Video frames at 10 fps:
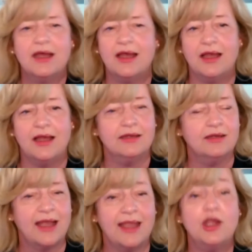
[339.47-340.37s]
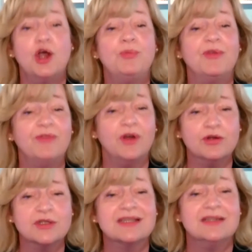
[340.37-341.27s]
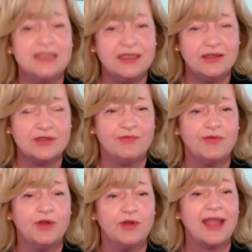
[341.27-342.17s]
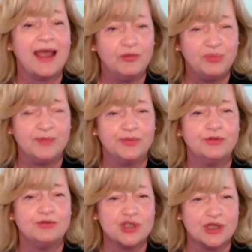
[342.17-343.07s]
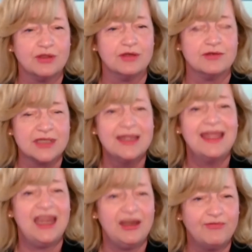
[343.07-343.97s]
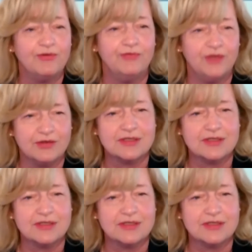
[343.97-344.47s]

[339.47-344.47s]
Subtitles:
I hope the voters continue to vote out people who share those hateful views.